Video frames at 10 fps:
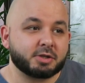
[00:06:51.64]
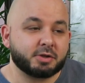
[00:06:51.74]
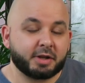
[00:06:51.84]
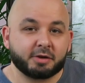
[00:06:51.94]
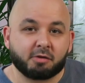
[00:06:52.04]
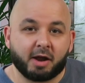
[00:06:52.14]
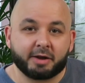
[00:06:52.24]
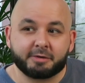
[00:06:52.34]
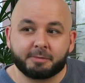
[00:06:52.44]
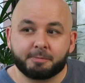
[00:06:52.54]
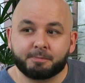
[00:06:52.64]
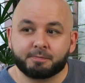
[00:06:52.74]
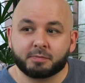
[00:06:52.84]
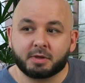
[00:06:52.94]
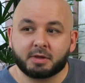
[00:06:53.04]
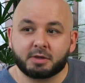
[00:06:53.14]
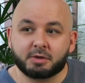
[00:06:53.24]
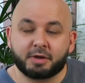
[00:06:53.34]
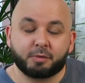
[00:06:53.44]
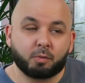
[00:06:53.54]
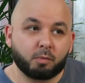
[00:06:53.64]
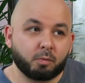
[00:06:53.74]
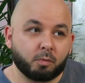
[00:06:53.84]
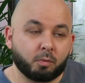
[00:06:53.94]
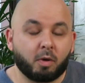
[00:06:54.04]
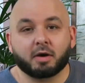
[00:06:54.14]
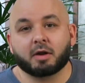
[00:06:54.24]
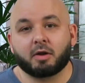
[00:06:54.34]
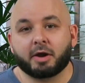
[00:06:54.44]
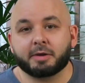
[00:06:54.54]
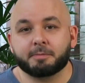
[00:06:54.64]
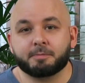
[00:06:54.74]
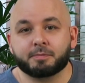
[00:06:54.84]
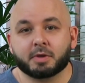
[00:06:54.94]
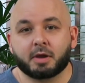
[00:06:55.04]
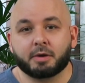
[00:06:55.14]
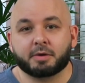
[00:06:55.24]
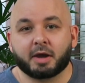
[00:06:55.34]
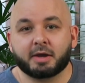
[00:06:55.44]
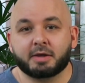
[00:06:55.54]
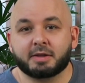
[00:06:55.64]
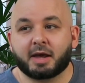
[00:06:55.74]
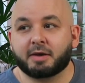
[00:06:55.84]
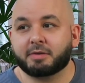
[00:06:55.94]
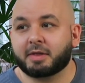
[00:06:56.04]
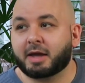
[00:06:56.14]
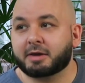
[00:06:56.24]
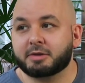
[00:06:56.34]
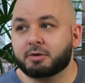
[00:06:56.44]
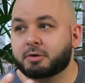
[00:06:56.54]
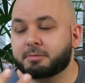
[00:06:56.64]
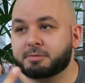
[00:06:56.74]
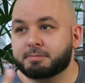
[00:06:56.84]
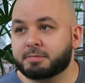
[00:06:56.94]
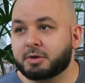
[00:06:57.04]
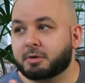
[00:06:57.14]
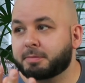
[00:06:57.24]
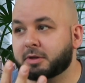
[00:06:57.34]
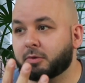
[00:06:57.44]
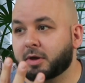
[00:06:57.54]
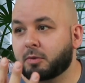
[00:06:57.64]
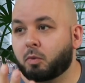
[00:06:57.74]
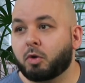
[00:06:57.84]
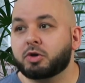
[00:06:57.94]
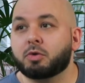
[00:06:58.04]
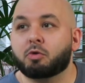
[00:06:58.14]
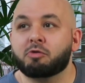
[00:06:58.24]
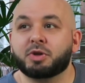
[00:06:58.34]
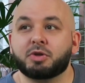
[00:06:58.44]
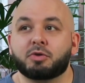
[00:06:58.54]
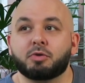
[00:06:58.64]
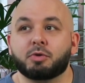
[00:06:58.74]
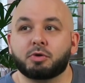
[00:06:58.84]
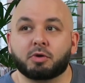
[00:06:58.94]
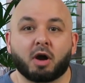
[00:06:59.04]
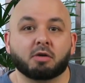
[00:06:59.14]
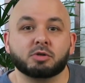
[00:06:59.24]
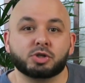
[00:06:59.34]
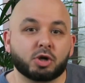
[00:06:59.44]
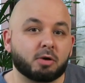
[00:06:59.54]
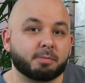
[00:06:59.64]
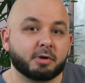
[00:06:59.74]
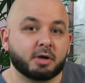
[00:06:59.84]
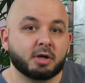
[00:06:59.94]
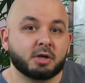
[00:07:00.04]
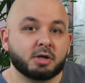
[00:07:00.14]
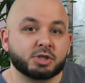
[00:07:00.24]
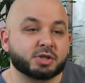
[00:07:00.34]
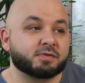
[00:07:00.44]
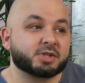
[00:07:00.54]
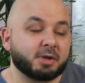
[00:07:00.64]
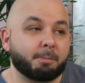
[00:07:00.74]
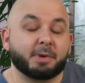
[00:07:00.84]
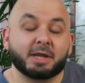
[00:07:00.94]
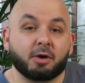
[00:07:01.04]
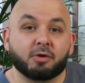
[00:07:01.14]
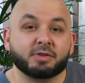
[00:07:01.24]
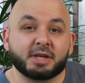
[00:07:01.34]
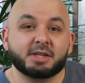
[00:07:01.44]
you need $1,000. You need 1 client, okay? Now that you could be doing what you already do at your current job, just for somebody on the